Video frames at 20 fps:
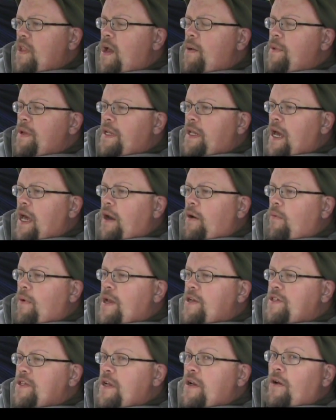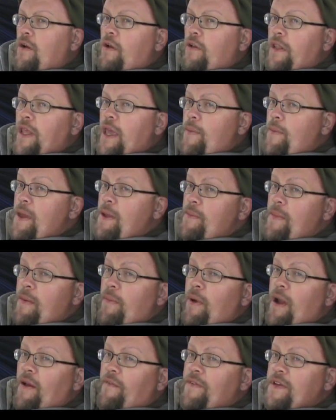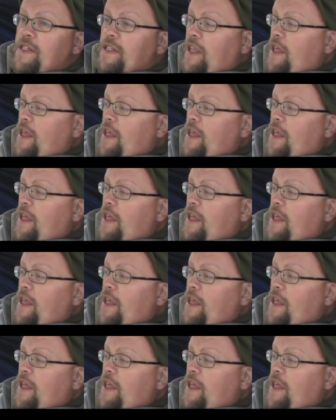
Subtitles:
been kind of resting in all day. I made my breakfast